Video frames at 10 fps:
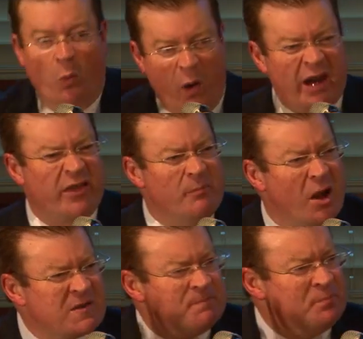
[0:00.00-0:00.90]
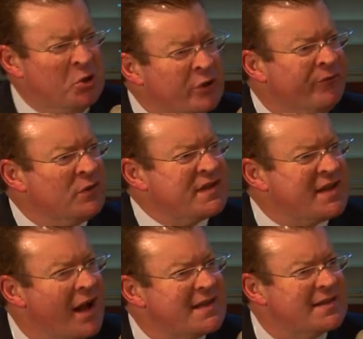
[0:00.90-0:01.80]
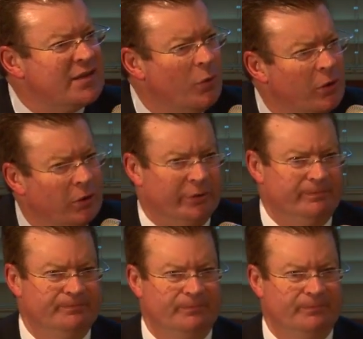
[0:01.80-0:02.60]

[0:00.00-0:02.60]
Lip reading: one of the most beautiful sights in the world.